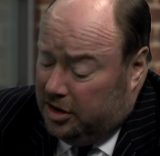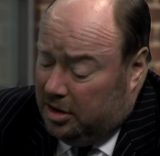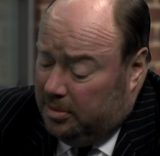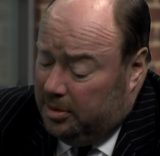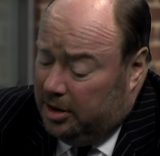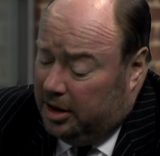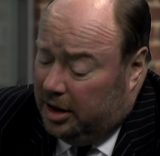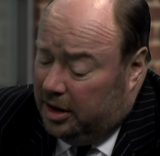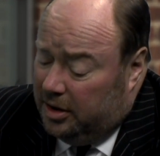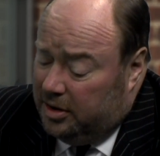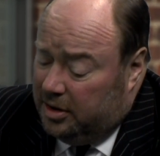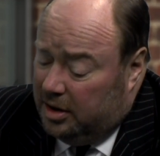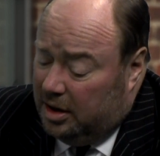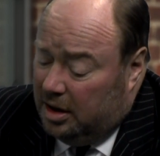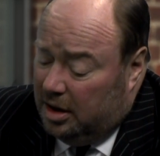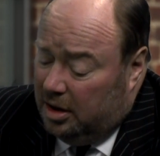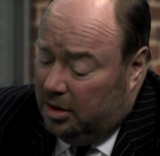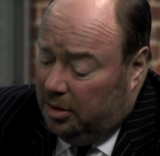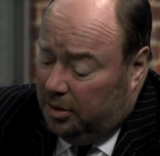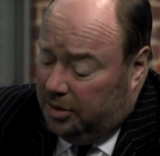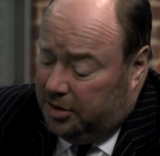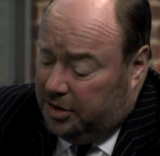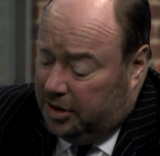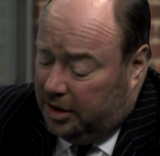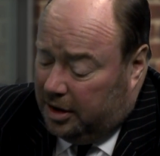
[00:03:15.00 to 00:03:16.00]
in a minute, and I'll
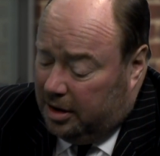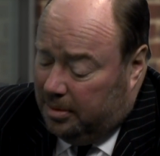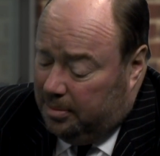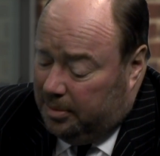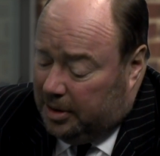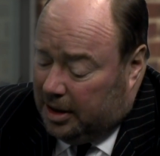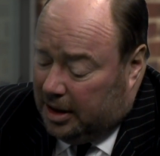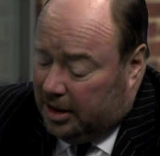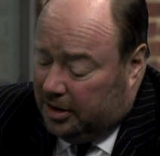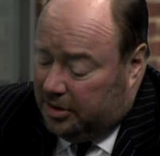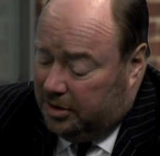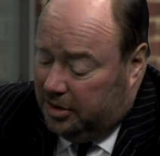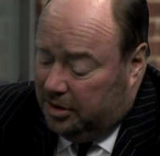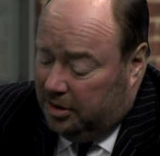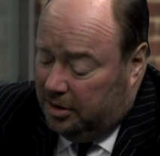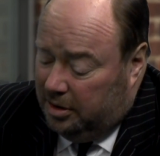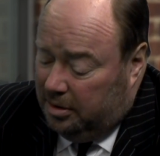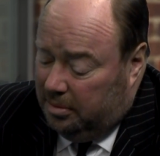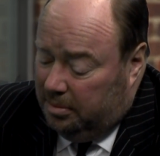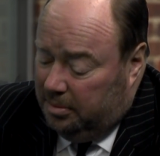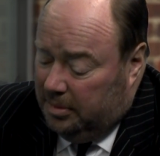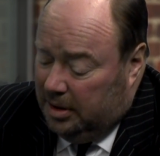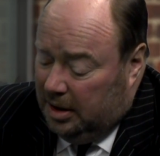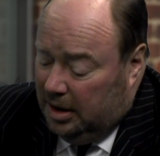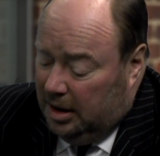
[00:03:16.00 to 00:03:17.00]
also come back
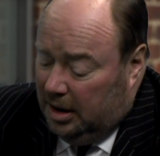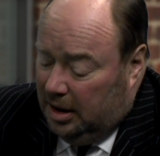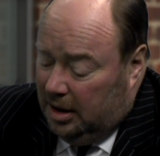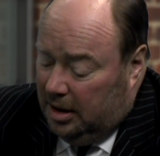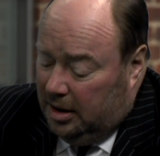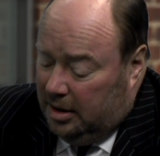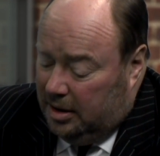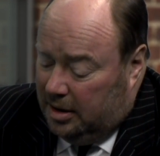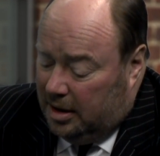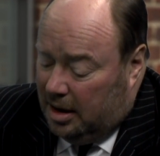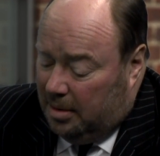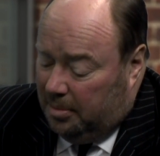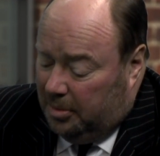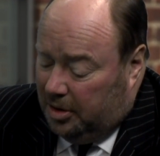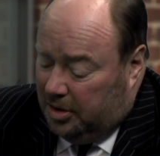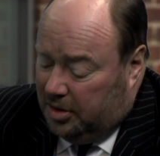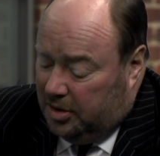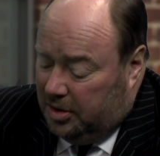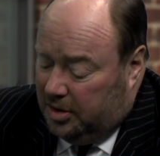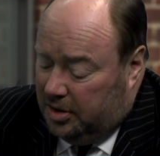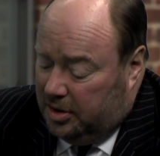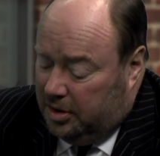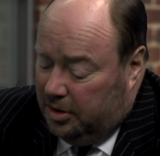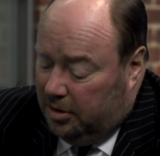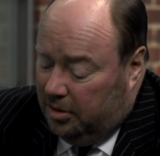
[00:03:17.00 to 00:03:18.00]
to numbers
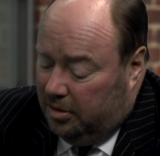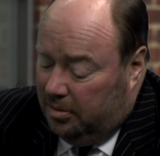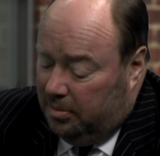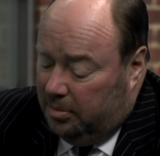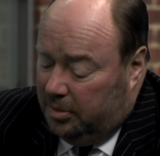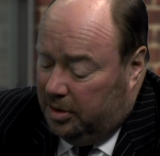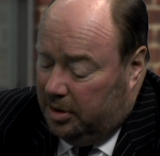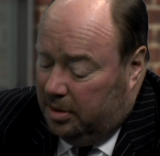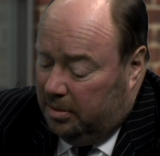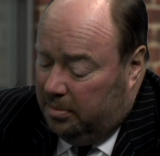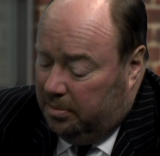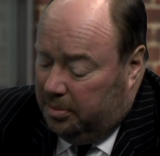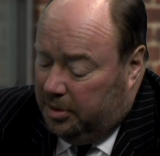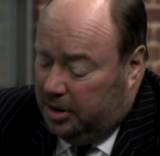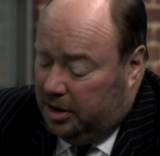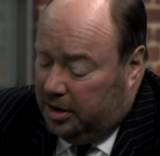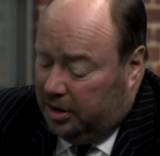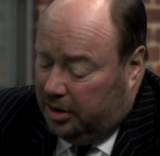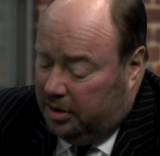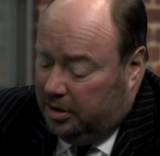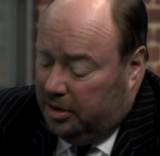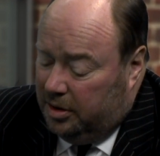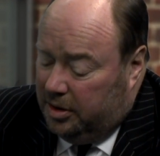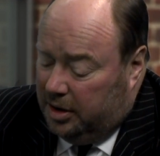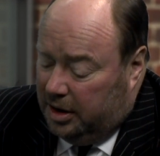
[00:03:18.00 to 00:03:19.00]
and so on. But the
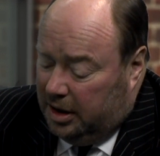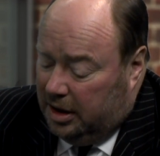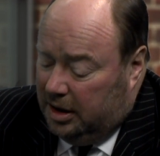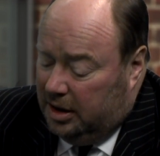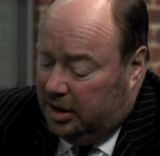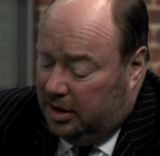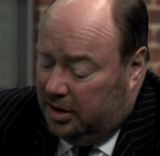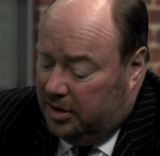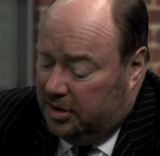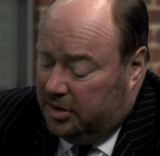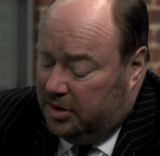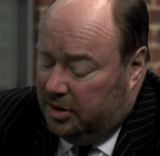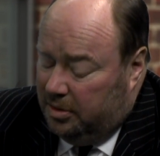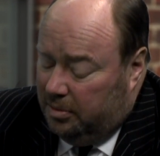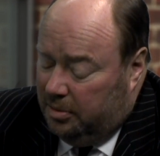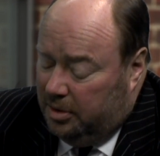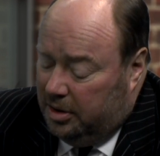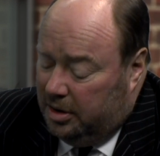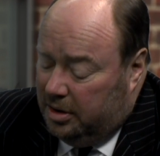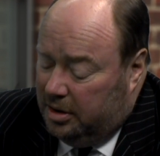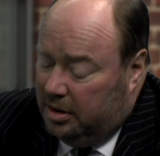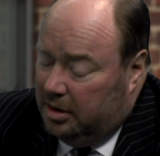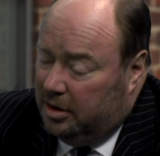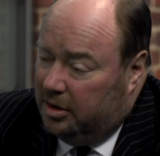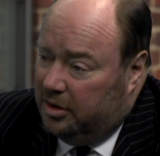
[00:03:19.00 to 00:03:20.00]
good thing is that
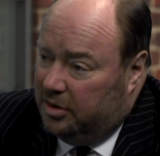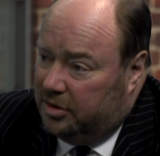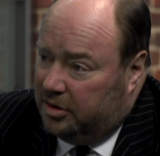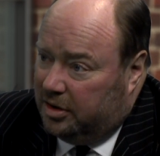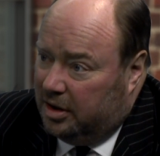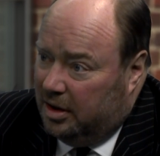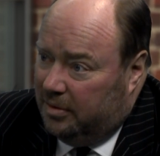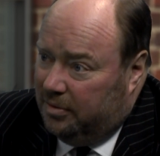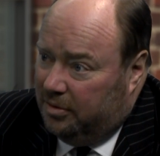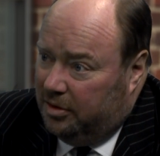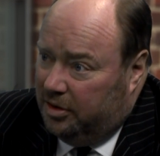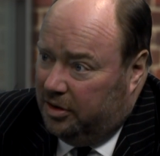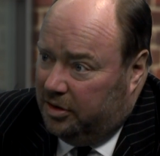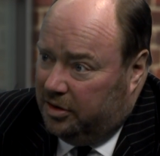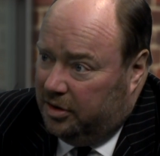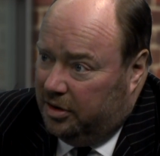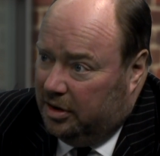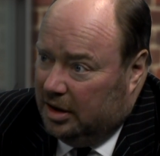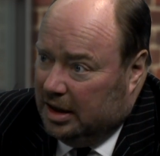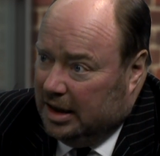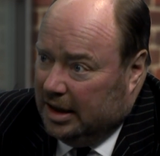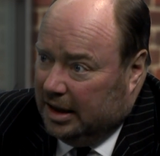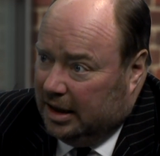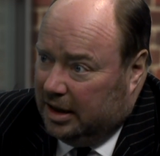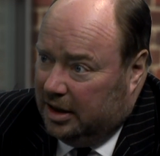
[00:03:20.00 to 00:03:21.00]
with the discoveries on
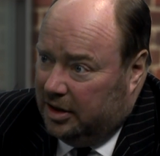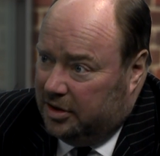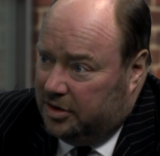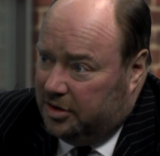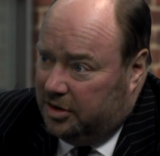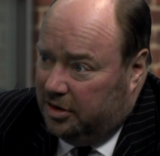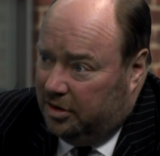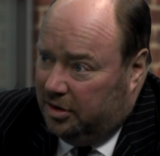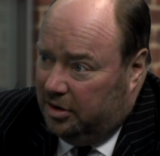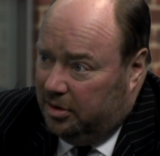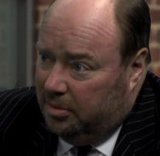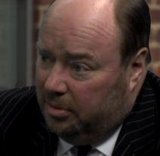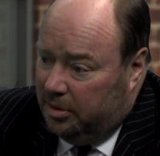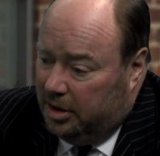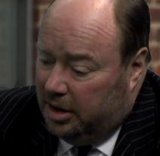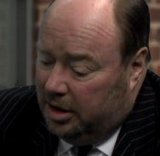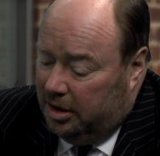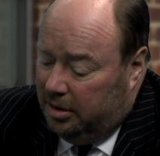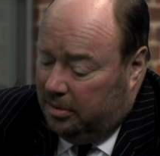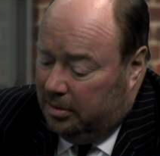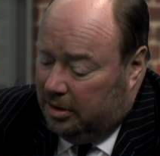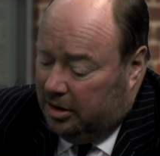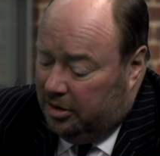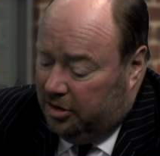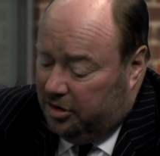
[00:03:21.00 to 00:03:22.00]
Lancaster and the way
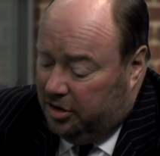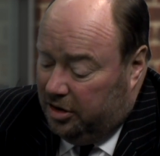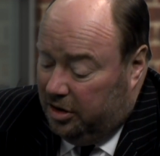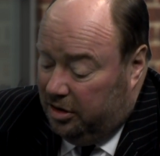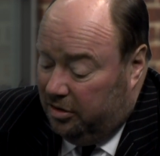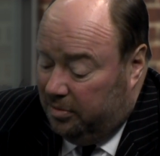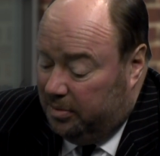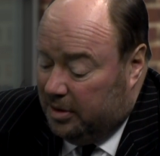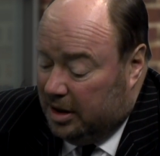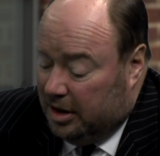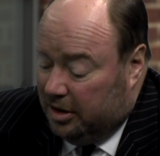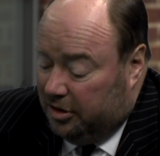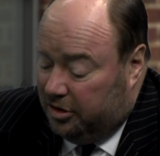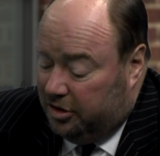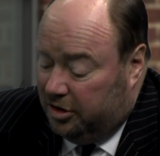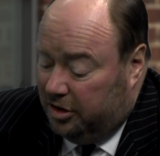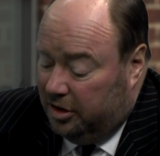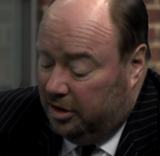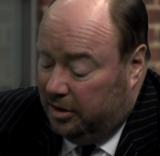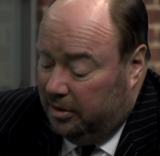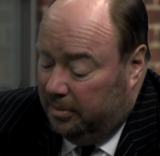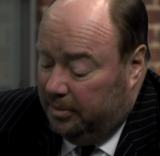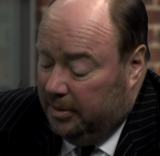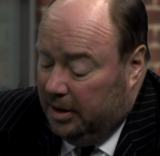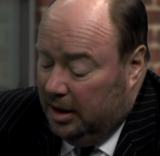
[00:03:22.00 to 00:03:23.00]
you've managed
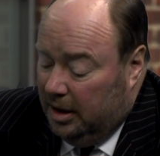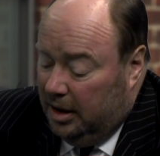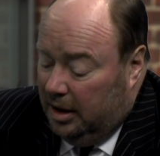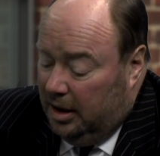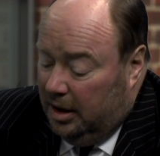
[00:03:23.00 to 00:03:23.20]
to